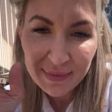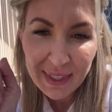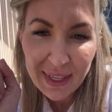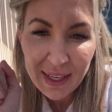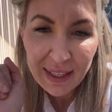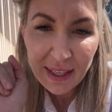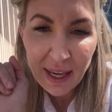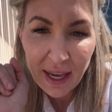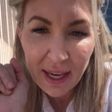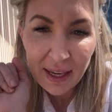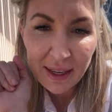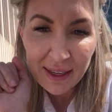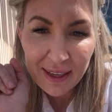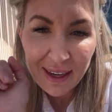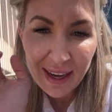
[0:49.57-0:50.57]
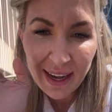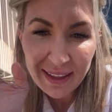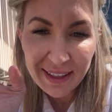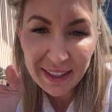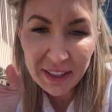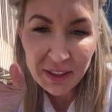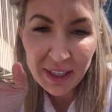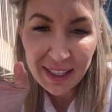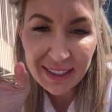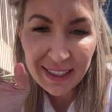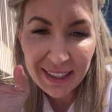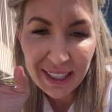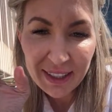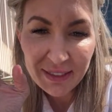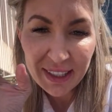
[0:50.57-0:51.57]
Okay. I think you guys can
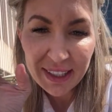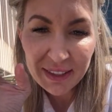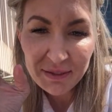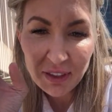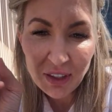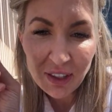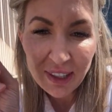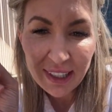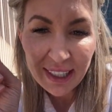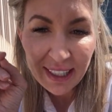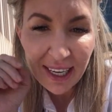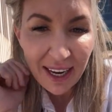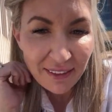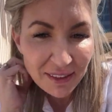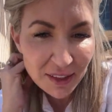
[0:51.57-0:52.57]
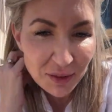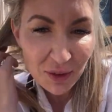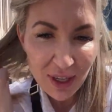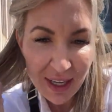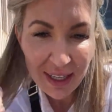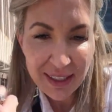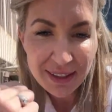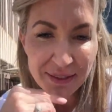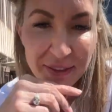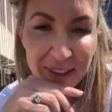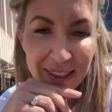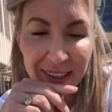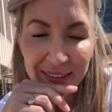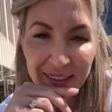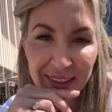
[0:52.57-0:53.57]
hear me. Good morning, everyone.
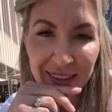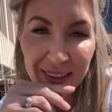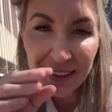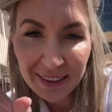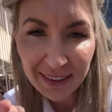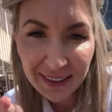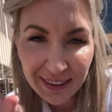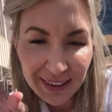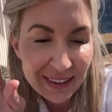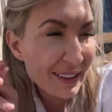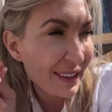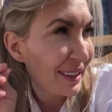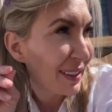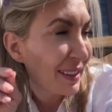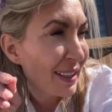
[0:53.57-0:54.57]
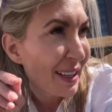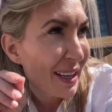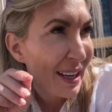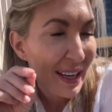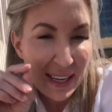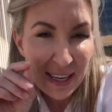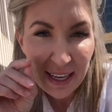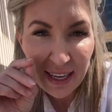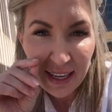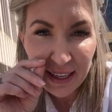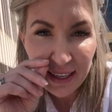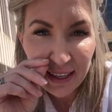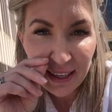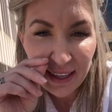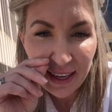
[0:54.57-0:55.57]
Forgive the.
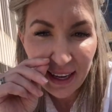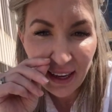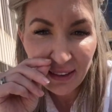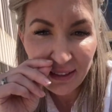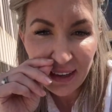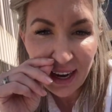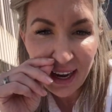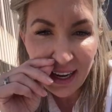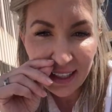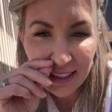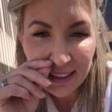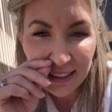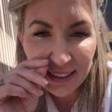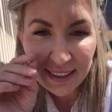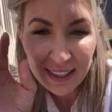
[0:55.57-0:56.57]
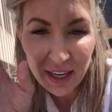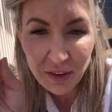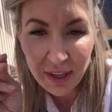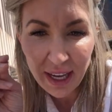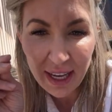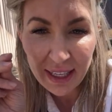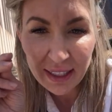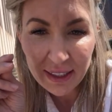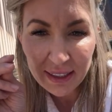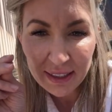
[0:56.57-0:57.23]
All right. Okay.